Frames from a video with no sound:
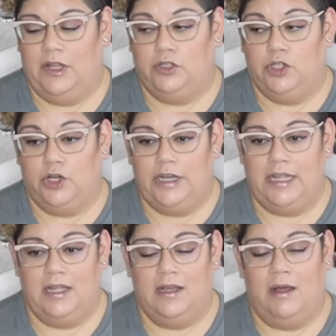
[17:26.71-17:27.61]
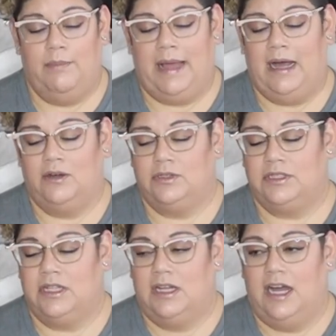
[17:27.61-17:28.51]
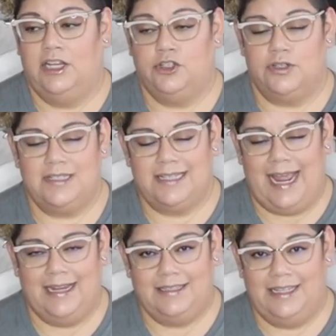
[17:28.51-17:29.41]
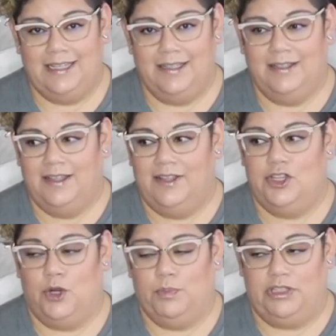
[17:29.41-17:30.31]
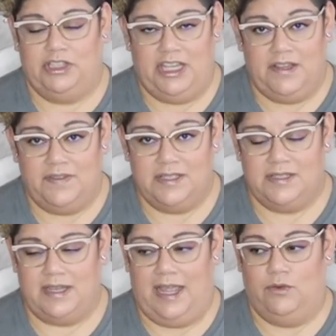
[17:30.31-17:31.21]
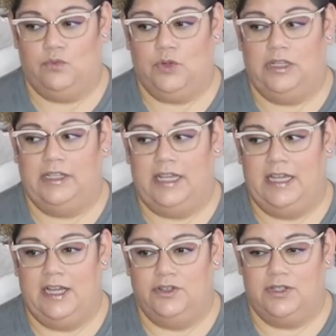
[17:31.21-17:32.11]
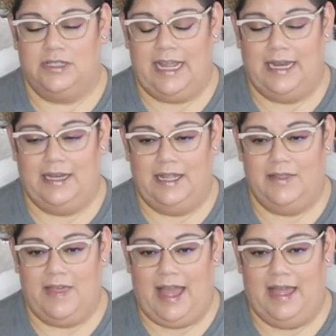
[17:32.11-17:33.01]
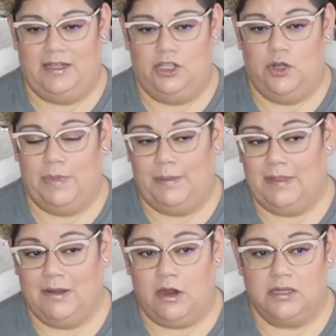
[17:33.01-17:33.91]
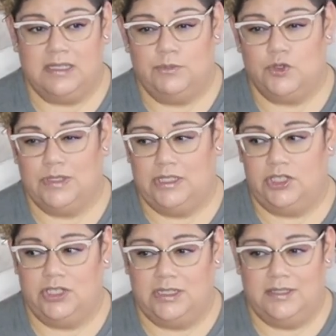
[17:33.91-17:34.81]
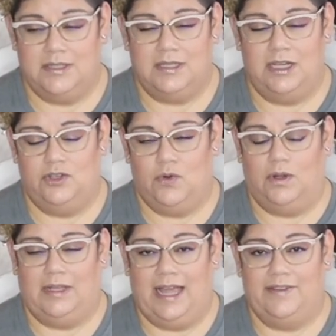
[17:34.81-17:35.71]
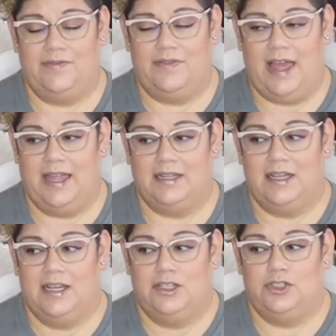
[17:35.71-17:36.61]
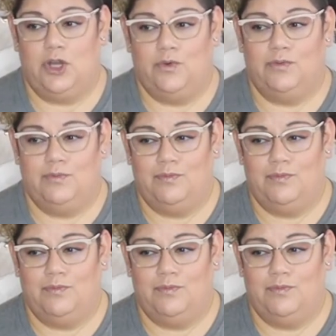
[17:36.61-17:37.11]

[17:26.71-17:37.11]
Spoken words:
learning about understanding your beliefs, and really understanding that, you know, maybe there are some traditions in your life that don't